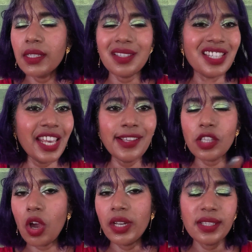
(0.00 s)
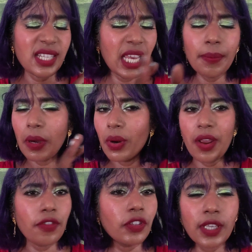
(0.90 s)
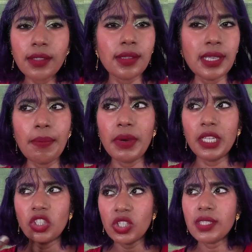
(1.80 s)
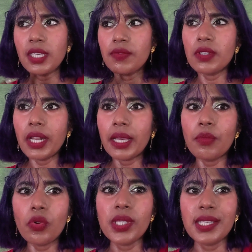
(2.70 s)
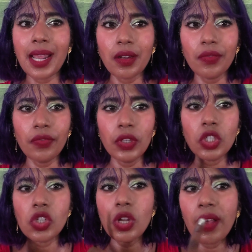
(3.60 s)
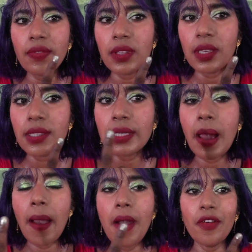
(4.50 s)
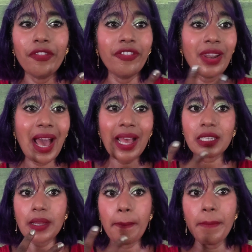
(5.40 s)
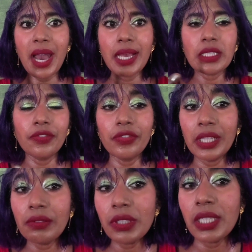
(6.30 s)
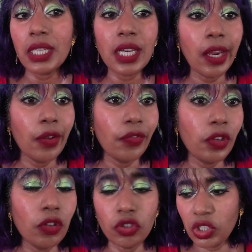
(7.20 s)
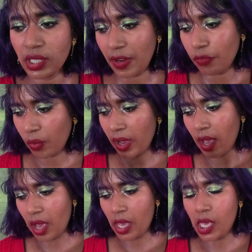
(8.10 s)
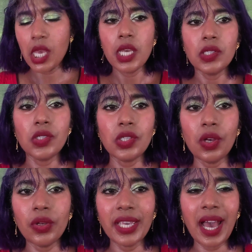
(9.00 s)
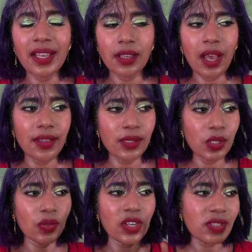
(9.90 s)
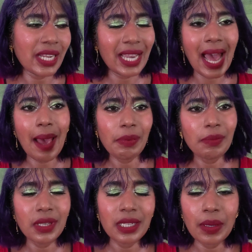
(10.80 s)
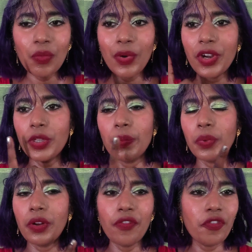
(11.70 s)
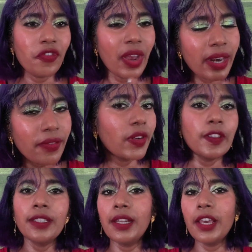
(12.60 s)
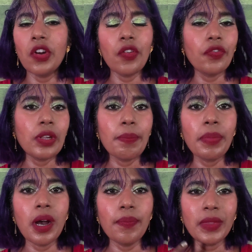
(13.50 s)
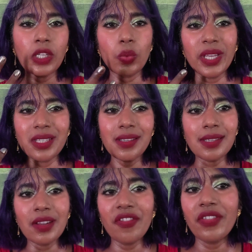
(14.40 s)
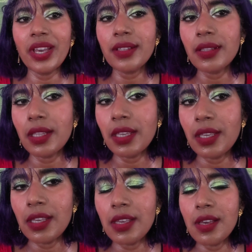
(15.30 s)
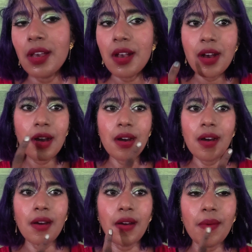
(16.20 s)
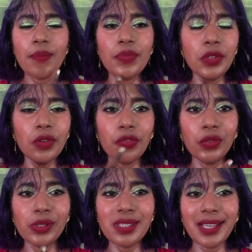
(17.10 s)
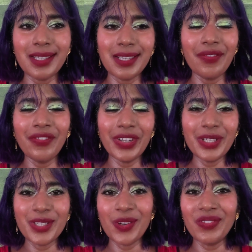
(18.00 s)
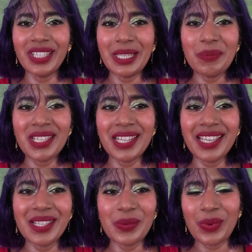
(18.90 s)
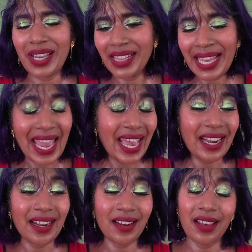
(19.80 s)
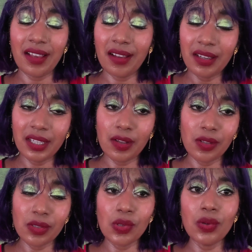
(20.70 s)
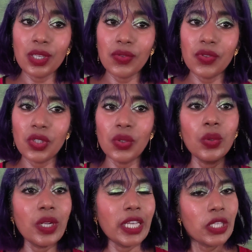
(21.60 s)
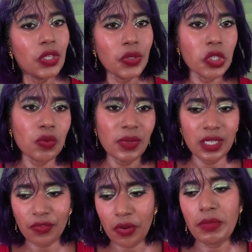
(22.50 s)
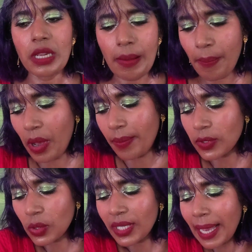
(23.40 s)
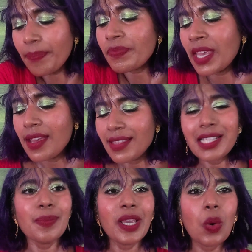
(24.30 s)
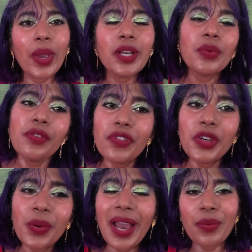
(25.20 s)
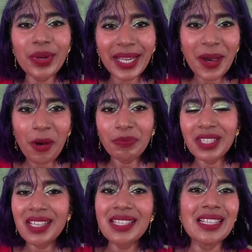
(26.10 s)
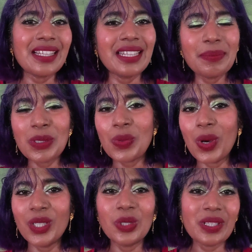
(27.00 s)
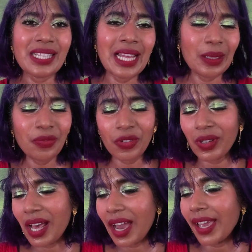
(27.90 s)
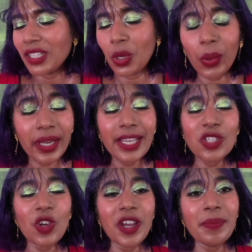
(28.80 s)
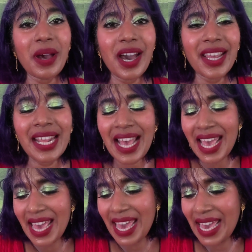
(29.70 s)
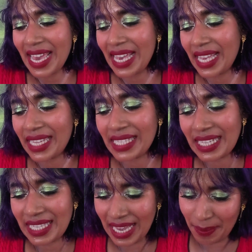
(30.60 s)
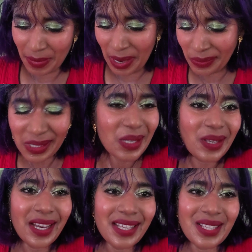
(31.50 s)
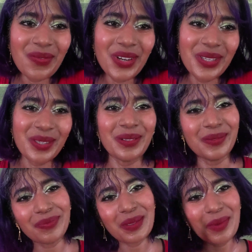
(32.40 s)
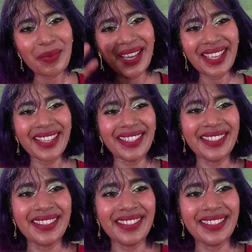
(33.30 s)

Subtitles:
It stays on. Staying power, everything's the same, but it just gives you like more a satin finish, not this flat, matte, velvety kind of look, just FYI. So yeah, so there's like a happy medium where you put a very, very thin layer of lip balm. That way it doesn't affect the beautiful, sexy finish of the lipstick as well. And it also gives you like nourishment from the lip balm. So yeah, that's my quick review. I really hope this lip swatch was helpful. I totally enjoyed mine. And yeah, I will see you guys very soon. Bye-bye.